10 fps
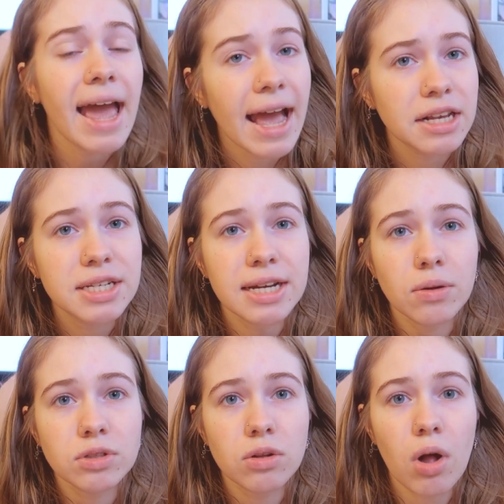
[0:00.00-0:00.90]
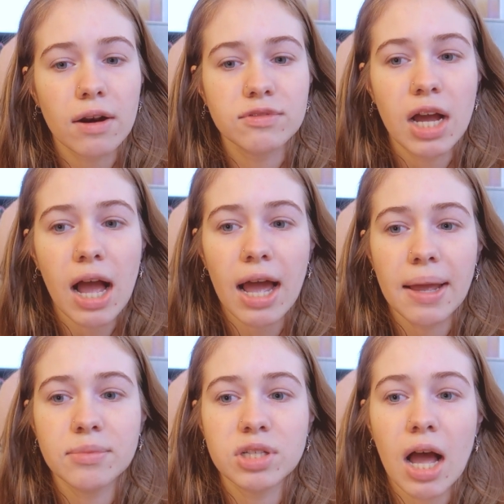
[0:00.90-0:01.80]
head tilts a lot of
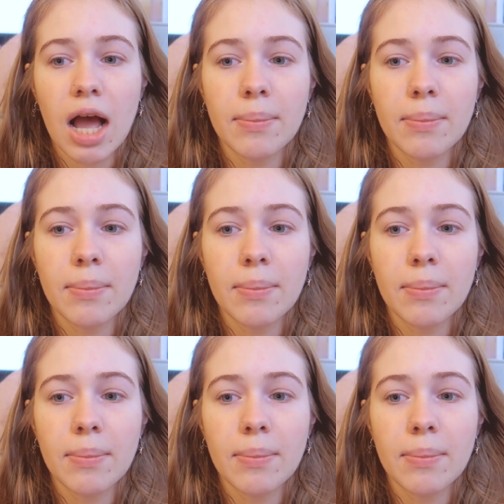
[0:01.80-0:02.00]
times,